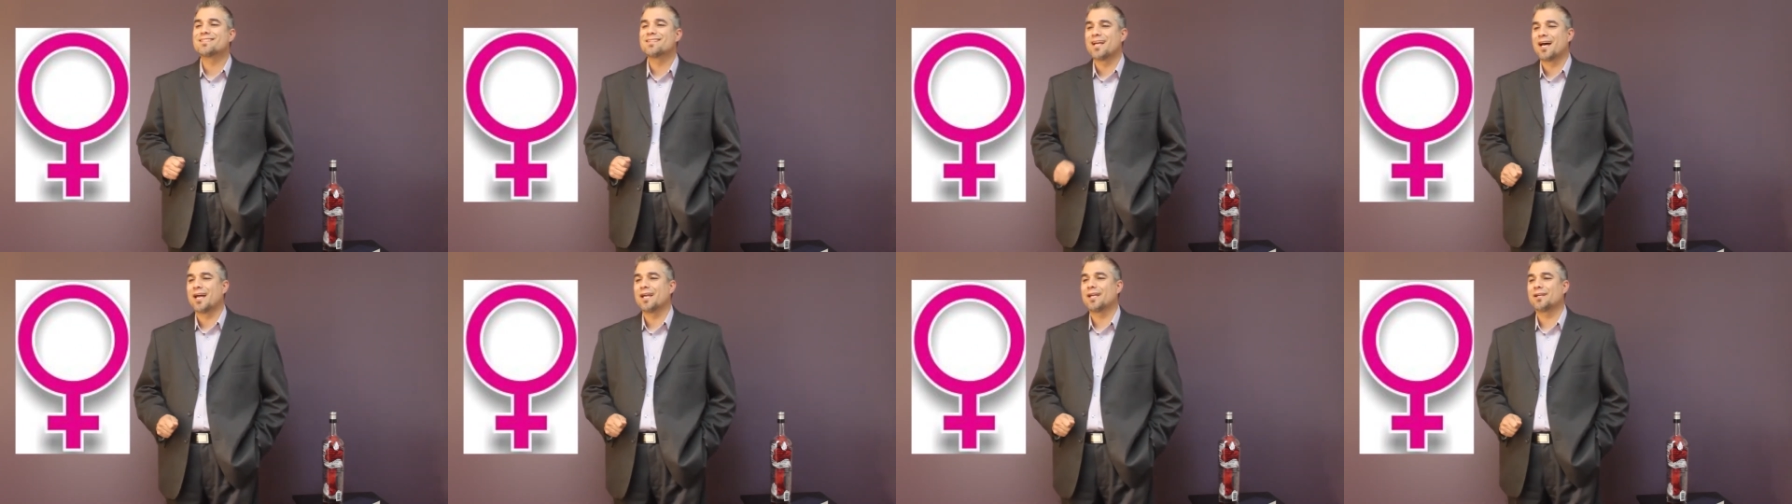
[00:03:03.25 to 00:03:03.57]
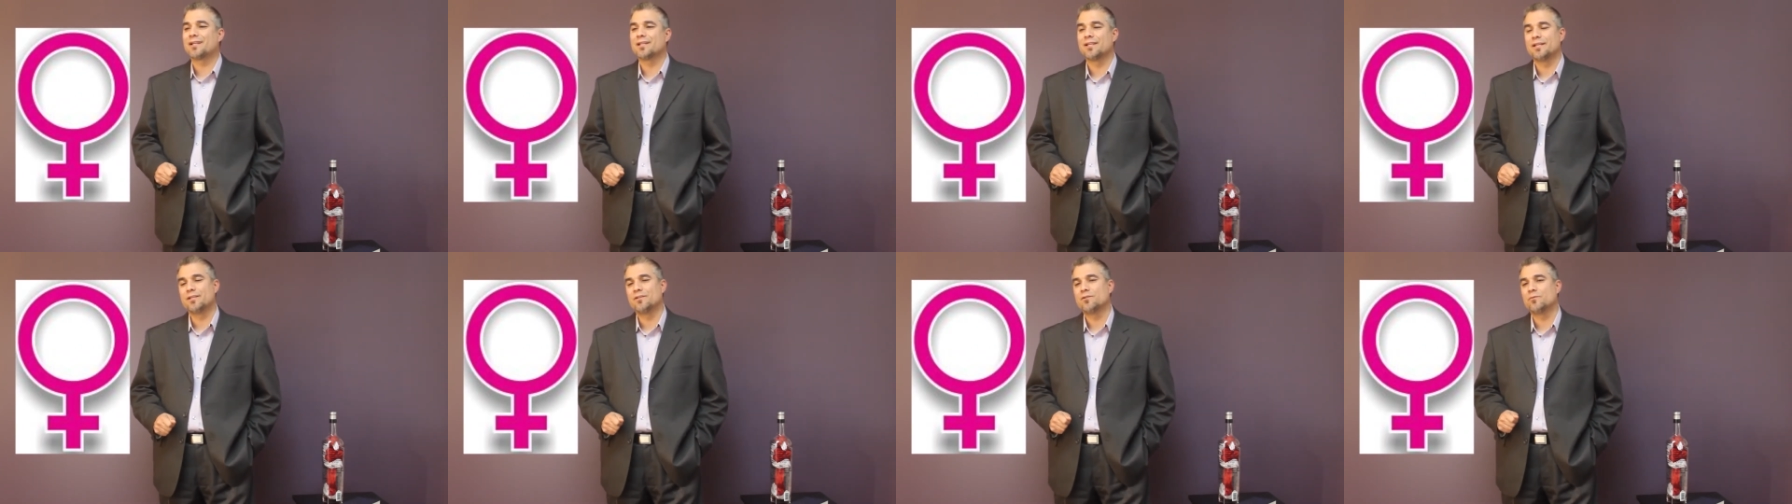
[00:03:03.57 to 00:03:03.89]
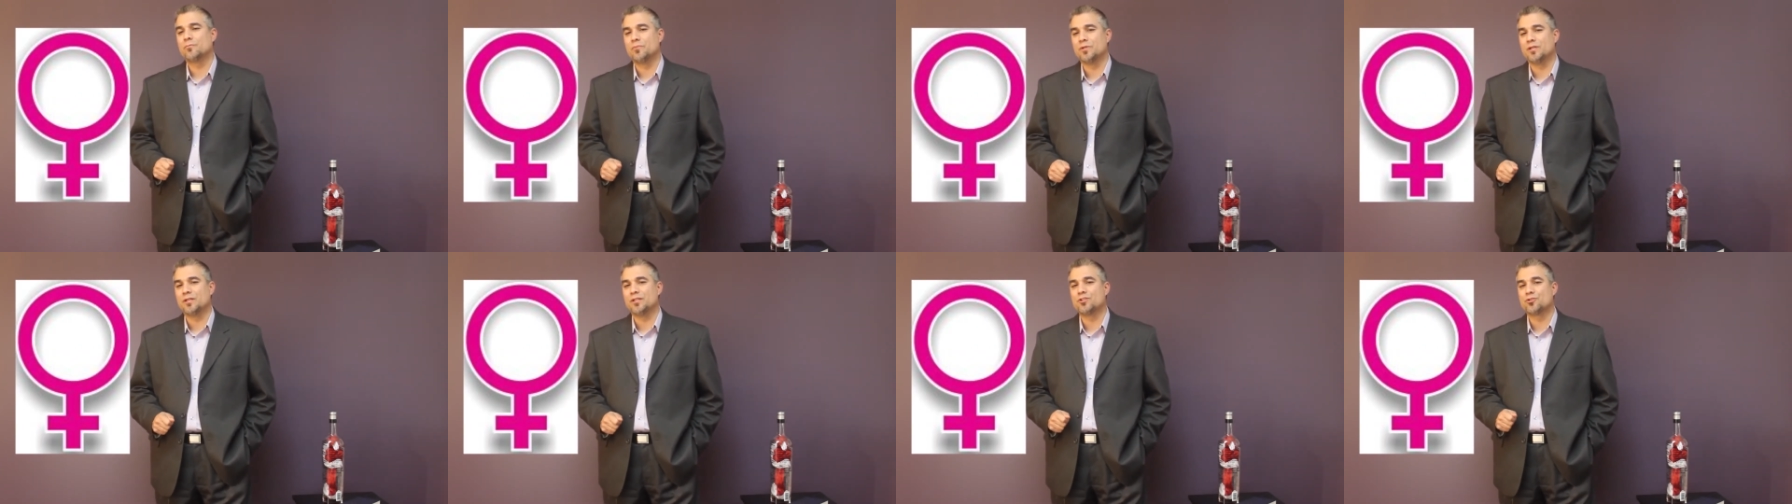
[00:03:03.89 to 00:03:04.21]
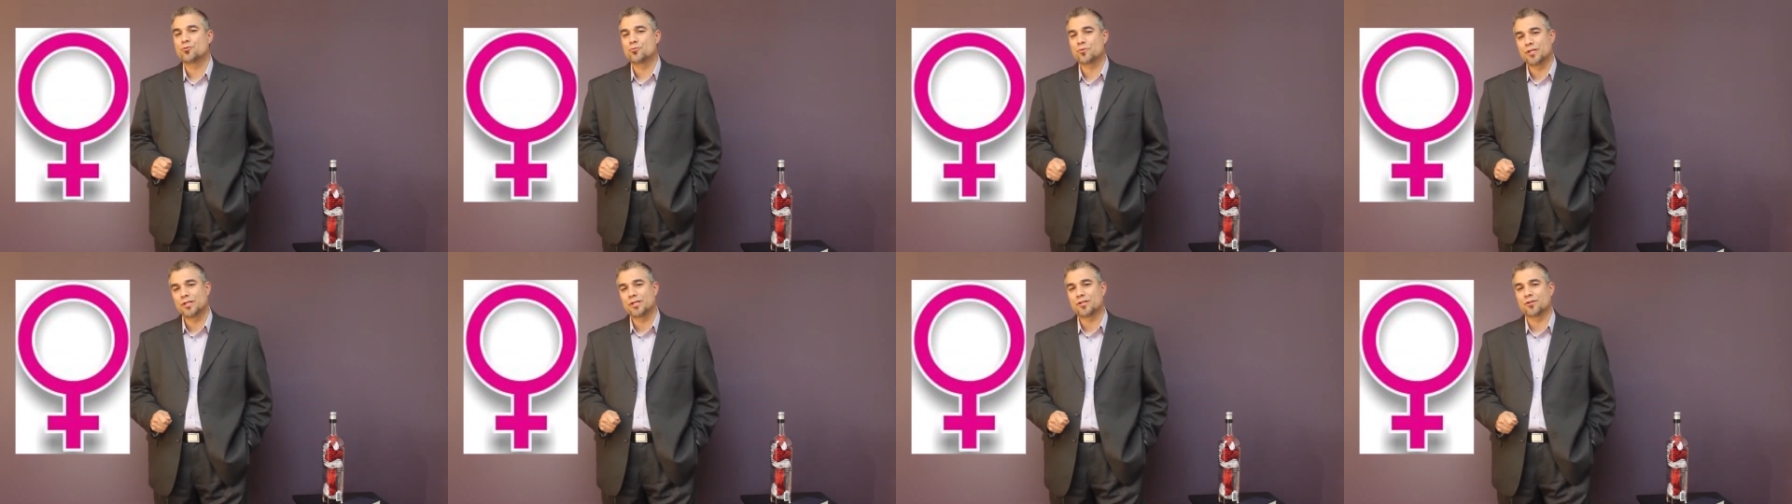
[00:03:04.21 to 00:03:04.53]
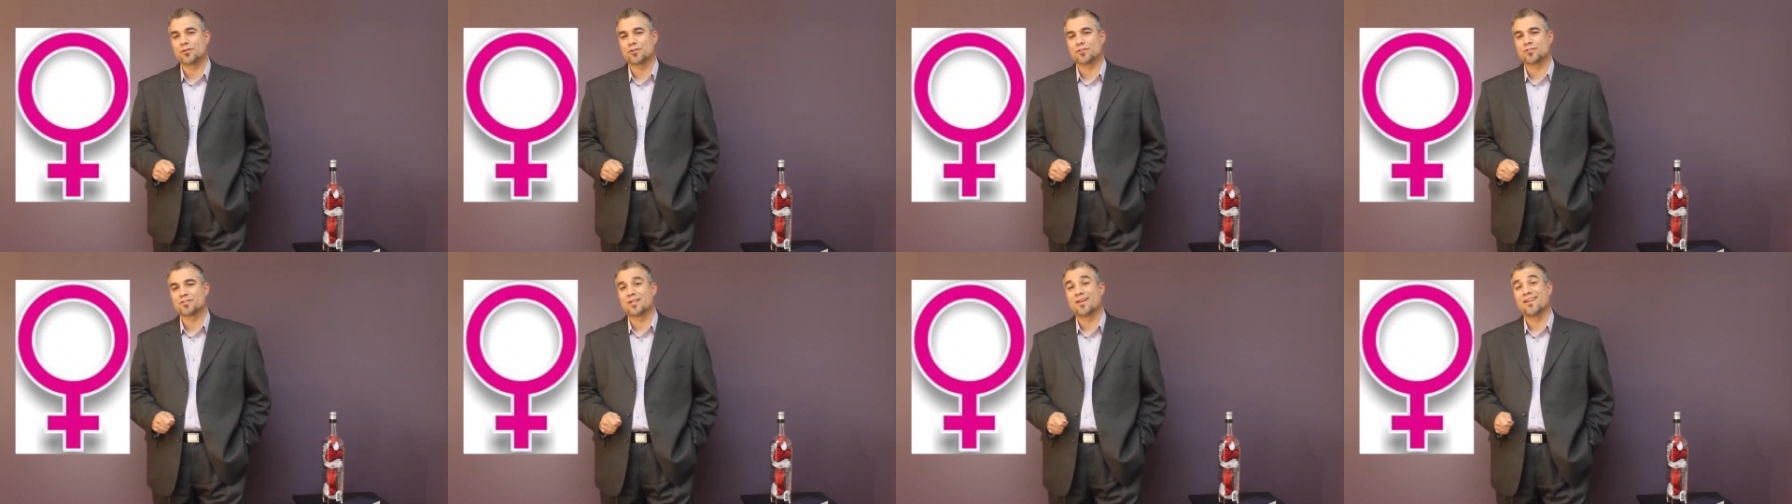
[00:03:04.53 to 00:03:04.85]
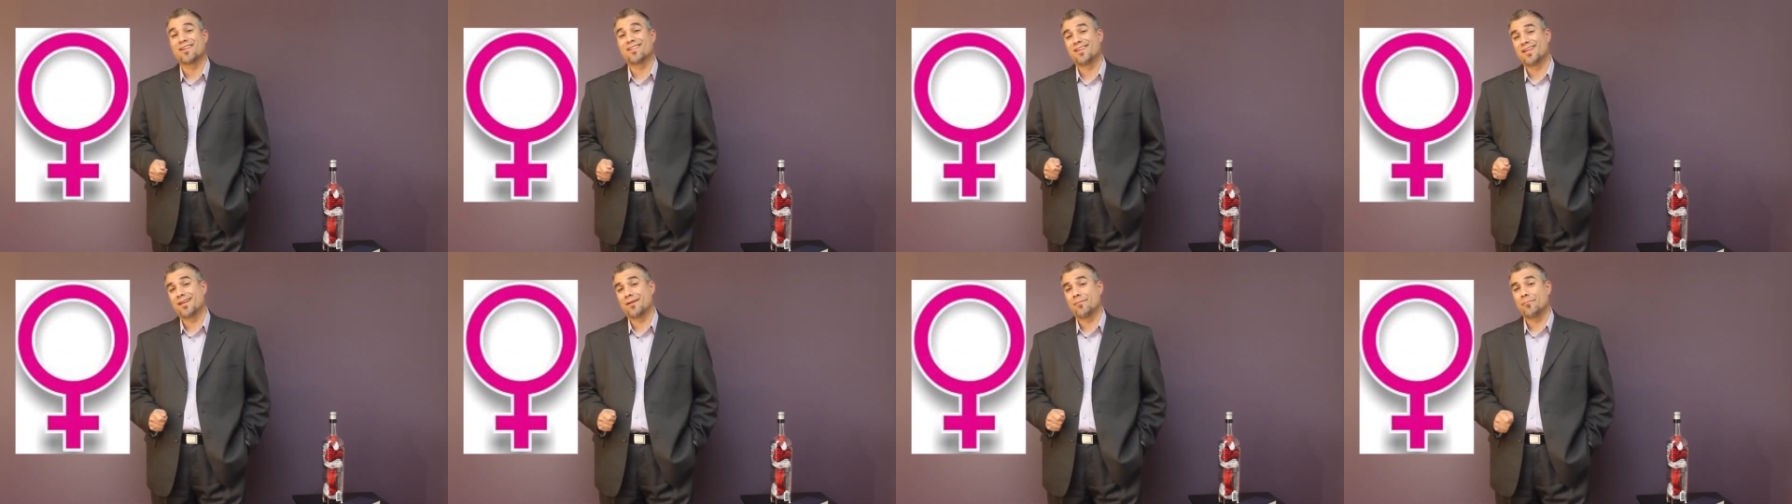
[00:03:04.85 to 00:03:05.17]
likely to be drinkers
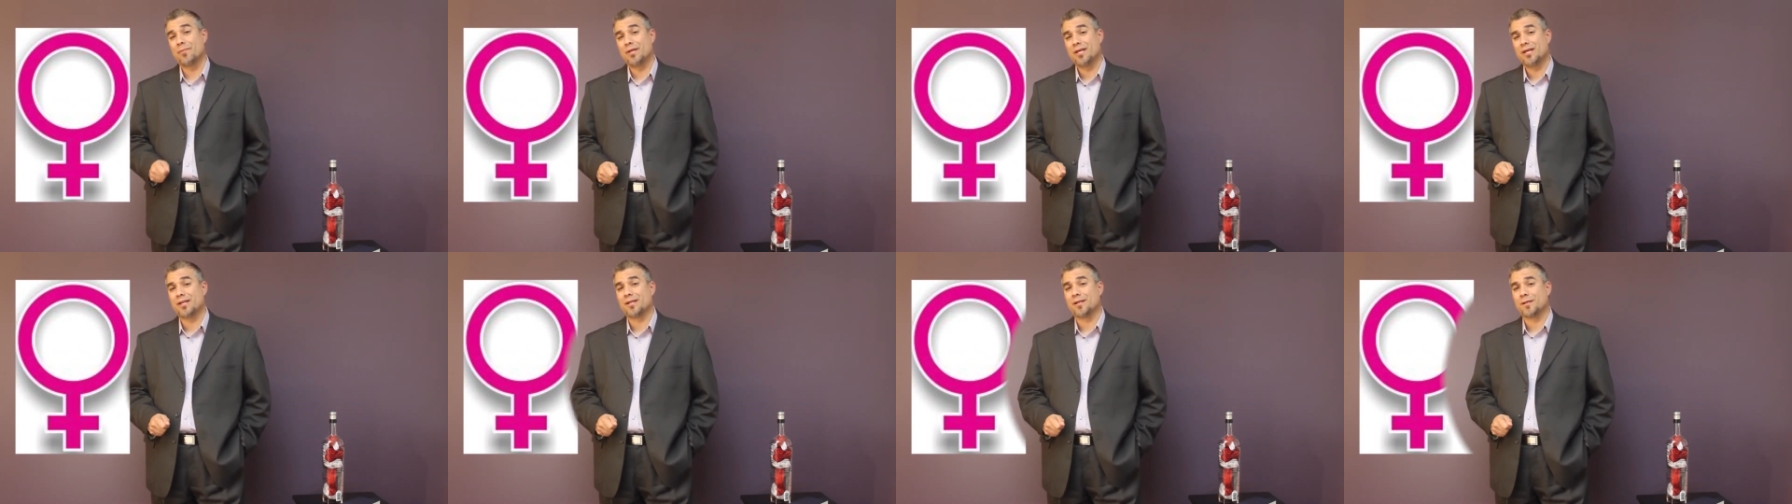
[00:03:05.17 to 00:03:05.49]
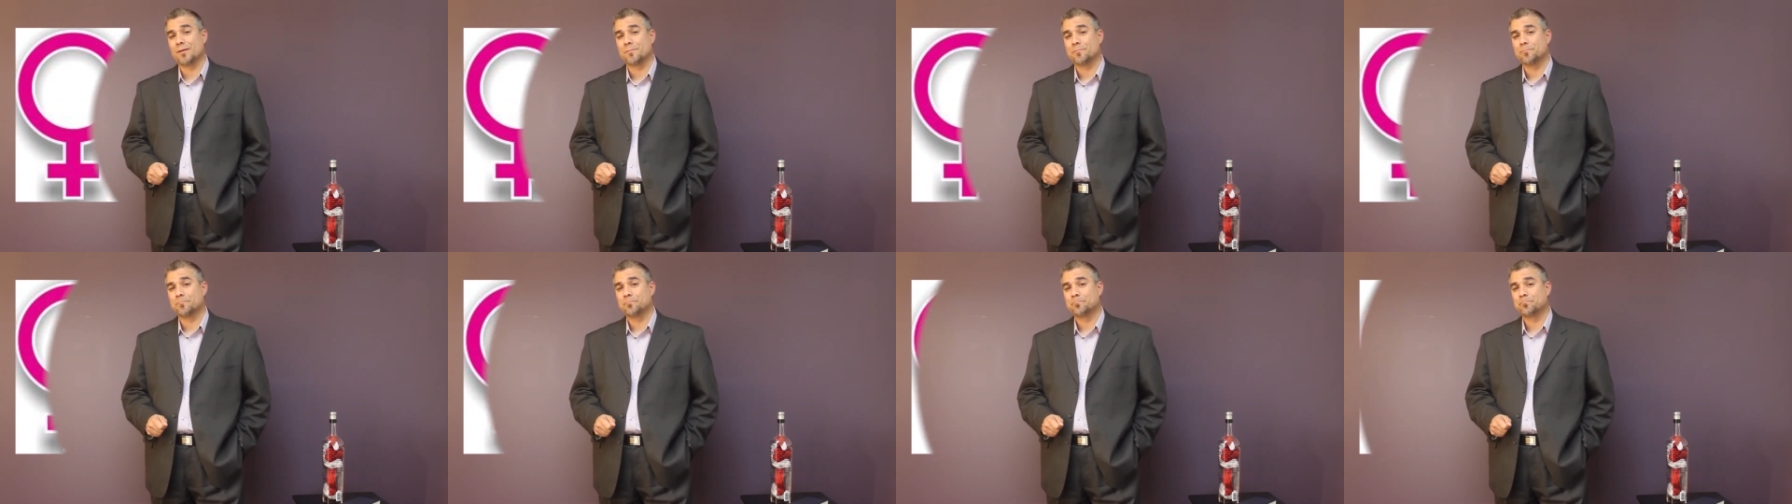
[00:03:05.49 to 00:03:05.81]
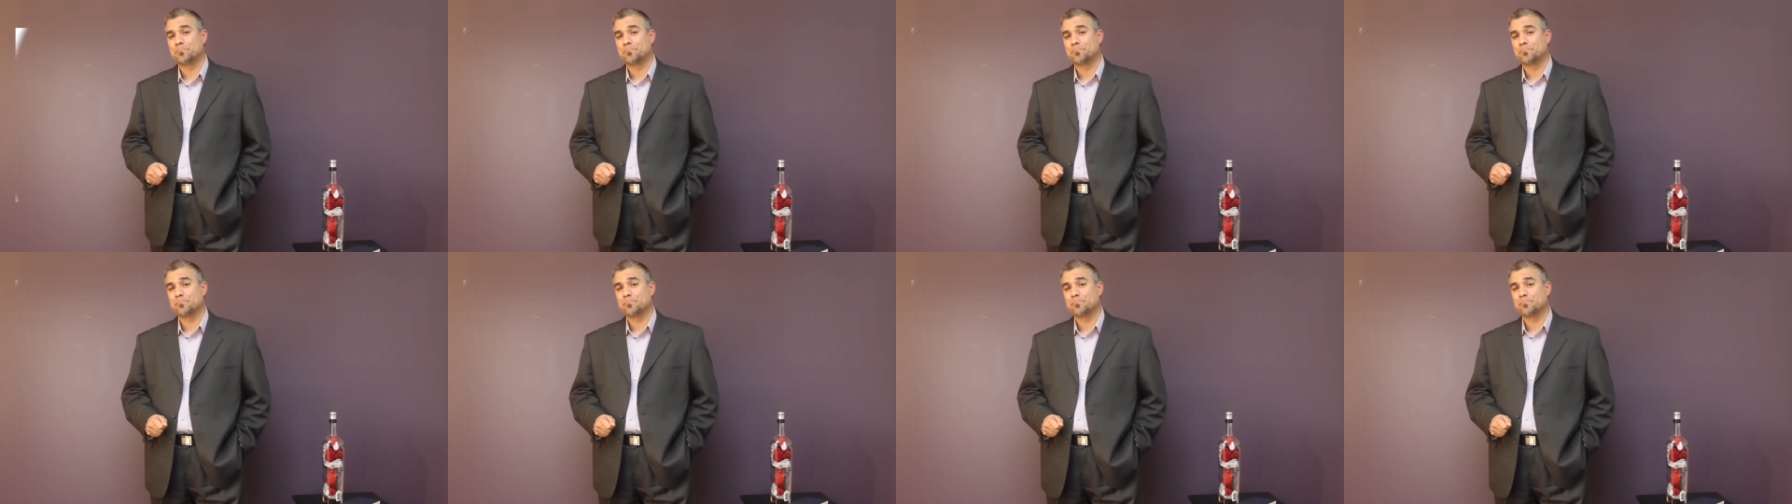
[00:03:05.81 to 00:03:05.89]
than men.